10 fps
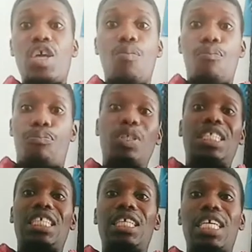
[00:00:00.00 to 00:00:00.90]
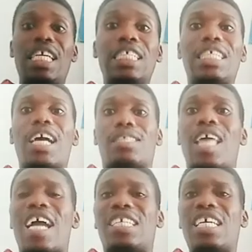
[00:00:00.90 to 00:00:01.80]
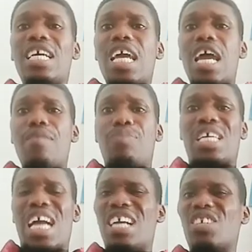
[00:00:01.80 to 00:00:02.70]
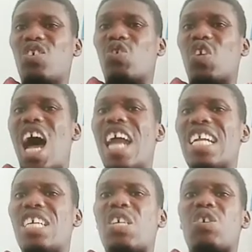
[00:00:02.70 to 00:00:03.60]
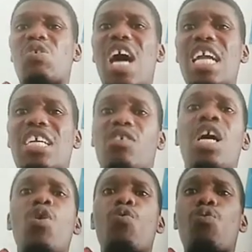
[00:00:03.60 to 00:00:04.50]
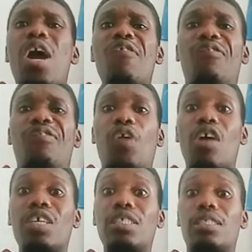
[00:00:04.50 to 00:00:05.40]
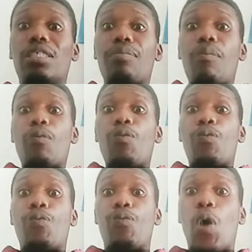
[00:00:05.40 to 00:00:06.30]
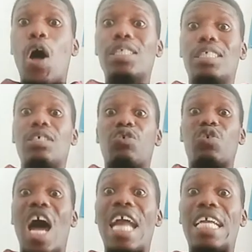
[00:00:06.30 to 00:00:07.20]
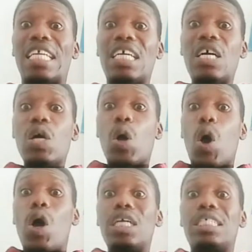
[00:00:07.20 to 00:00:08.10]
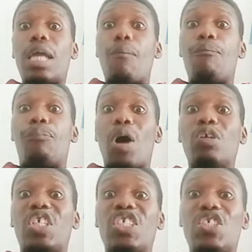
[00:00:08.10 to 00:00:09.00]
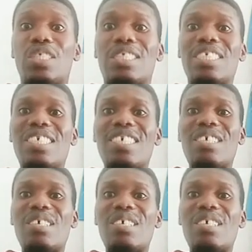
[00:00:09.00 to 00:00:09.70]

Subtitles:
He put it aside and began running, running. When Forrest was running, all the bondages